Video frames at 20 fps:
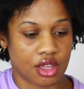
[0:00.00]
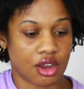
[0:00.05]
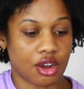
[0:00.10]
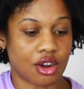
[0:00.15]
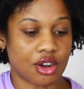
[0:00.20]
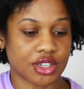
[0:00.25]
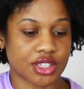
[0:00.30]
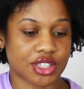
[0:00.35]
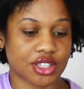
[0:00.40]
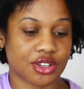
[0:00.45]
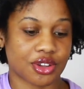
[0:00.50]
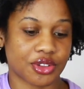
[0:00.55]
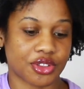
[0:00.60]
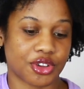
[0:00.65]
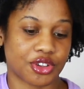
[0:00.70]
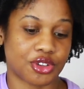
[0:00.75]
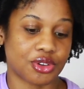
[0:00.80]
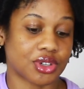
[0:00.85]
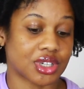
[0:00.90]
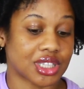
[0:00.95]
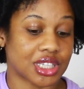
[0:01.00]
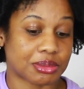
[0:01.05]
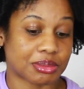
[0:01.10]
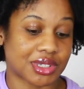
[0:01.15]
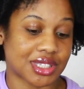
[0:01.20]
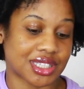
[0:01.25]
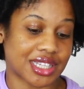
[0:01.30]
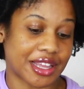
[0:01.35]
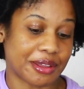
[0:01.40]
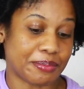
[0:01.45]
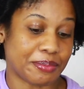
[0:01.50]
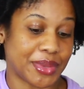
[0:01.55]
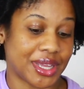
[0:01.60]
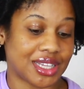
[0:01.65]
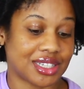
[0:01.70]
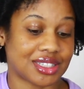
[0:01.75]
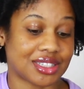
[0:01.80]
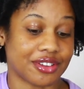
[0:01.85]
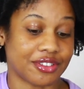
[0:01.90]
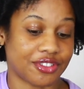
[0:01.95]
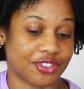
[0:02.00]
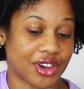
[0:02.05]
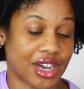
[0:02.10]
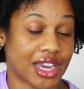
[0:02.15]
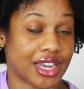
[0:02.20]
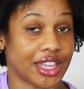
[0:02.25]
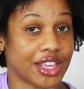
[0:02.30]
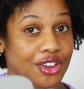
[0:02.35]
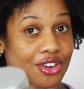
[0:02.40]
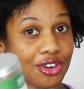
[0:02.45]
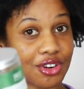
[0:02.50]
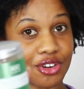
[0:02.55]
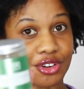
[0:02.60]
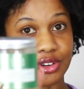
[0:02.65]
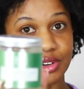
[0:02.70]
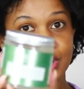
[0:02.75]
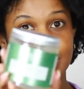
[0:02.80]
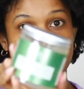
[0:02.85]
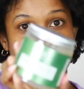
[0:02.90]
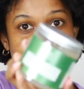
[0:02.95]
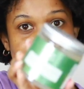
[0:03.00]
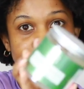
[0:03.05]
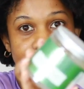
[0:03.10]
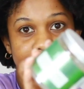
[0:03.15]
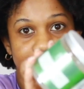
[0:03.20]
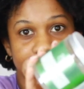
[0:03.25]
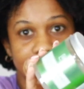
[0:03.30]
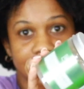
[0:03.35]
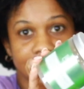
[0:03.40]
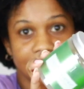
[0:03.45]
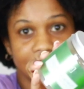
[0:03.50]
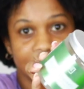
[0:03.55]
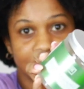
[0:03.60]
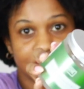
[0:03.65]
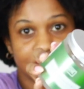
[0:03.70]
Also, their Eucalyptus and Mint Defining Curl Custard.